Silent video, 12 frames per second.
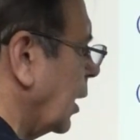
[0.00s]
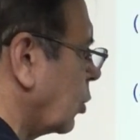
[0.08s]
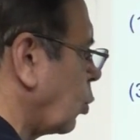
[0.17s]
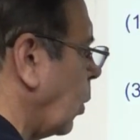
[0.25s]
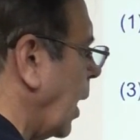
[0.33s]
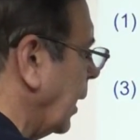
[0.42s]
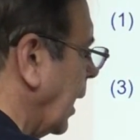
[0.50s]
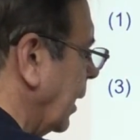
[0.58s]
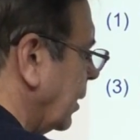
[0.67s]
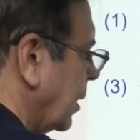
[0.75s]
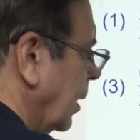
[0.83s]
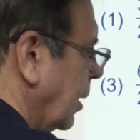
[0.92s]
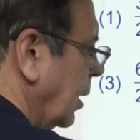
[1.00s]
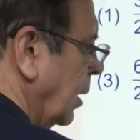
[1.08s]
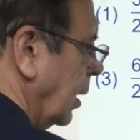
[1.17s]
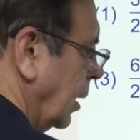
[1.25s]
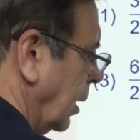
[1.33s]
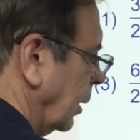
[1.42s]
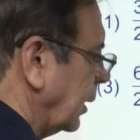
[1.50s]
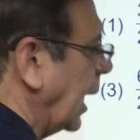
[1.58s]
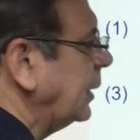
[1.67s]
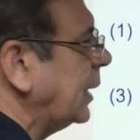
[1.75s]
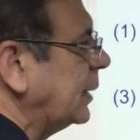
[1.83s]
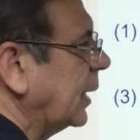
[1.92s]
A square has
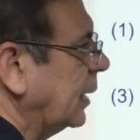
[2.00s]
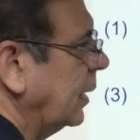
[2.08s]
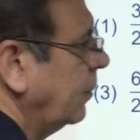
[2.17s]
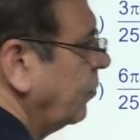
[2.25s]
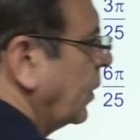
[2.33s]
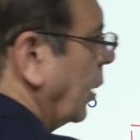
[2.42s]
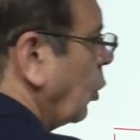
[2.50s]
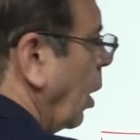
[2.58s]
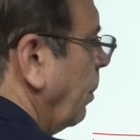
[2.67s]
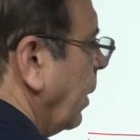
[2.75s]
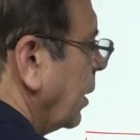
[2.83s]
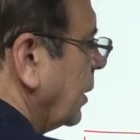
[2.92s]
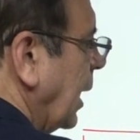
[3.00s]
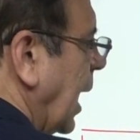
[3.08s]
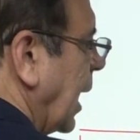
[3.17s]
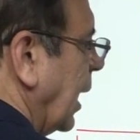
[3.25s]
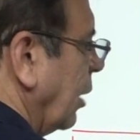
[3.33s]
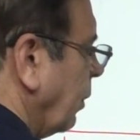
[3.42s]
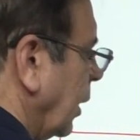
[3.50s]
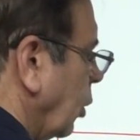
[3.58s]
90 degree. A rhombus, the angles will